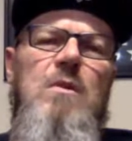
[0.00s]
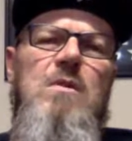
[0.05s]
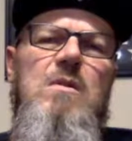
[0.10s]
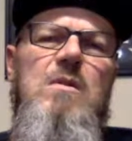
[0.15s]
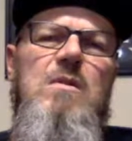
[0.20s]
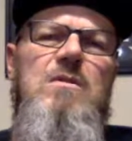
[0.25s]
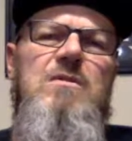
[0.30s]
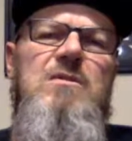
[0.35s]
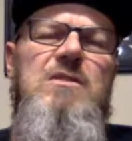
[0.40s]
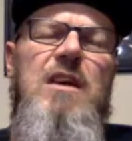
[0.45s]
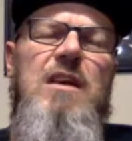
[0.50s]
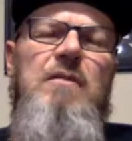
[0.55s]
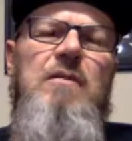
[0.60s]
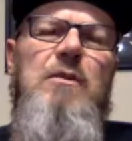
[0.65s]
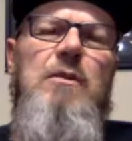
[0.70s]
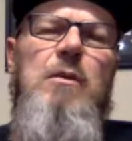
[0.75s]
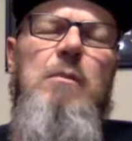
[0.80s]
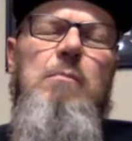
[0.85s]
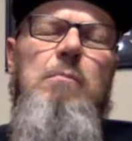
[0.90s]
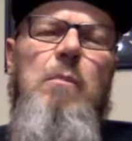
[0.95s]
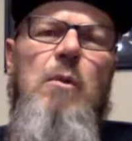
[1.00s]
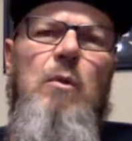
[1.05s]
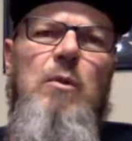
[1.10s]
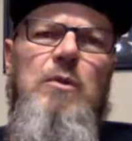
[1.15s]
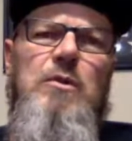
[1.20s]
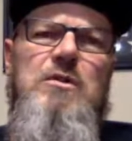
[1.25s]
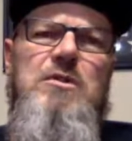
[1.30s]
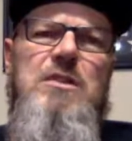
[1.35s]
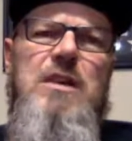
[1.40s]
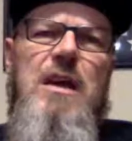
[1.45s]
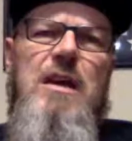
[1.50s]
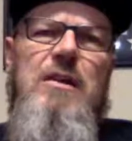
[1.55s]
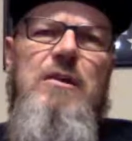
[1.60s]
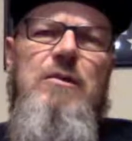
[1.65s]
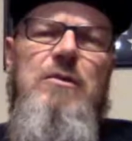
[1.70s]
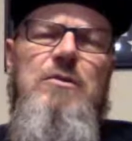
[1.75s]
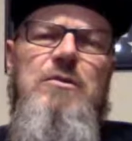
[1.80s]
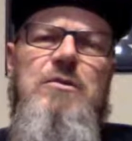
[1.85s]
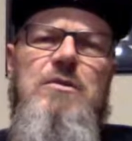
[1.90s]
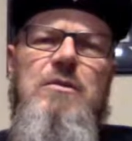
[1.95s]
7
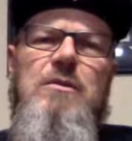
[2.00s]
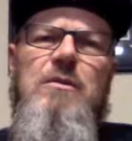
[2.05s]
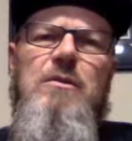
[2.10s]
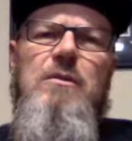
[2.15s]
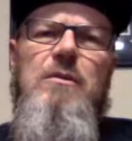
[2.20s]
motorcycles